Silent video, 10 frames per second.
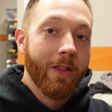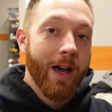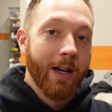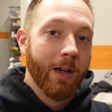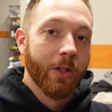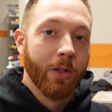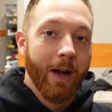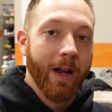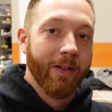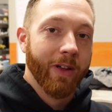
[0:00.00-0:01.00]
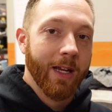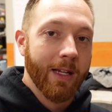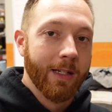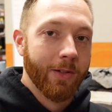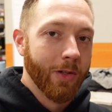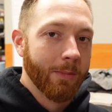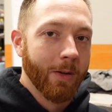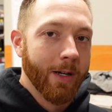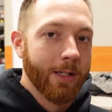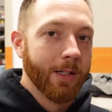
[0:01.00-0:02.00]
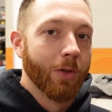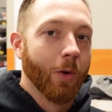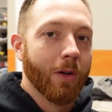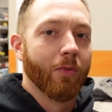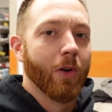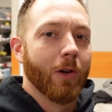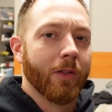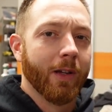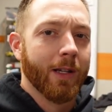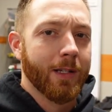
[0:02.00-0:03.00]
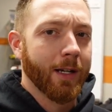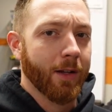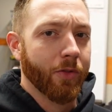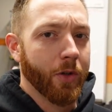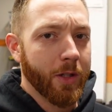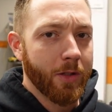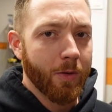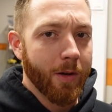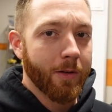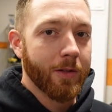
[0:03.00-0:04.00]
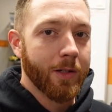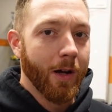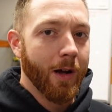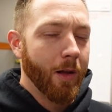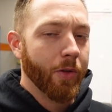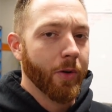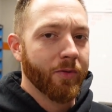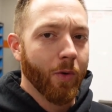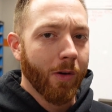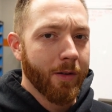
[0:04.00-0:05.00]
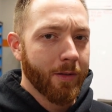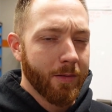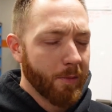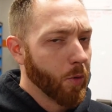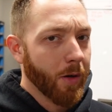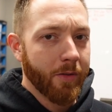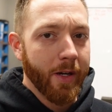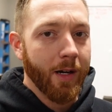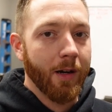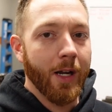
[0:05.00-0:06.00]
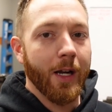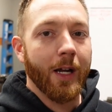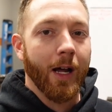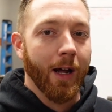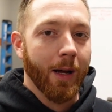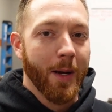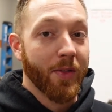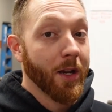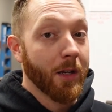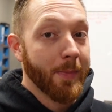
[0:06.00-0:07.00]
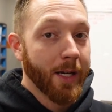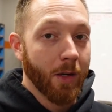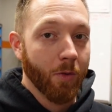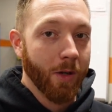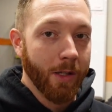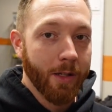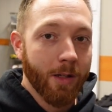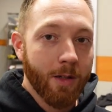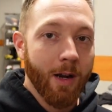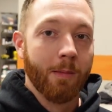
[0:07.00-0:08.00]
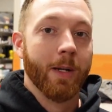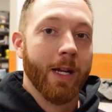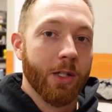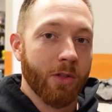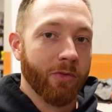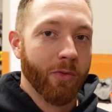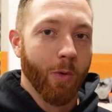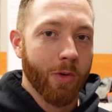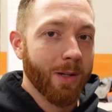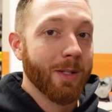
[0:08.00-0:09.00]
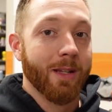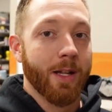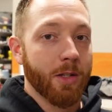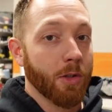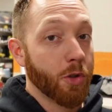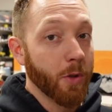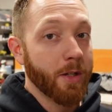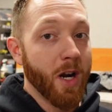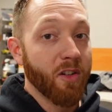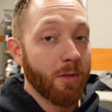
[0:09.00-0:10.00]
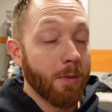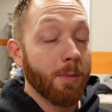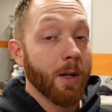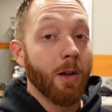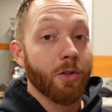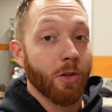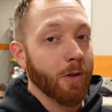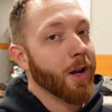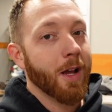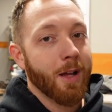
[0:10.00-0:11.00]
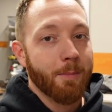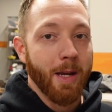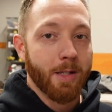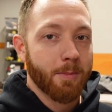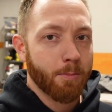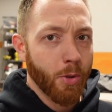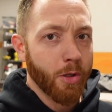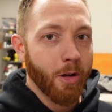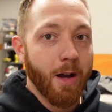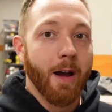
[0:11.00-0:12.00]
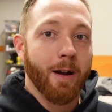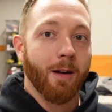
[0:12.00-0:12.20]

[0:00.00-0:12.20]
with that, I also have a Summit Racing torque converter. I think it's like a 3200 stall, 3400, somewhere in there. I think it'll make a really good combination for something that's street drivable, but also makes pretty good high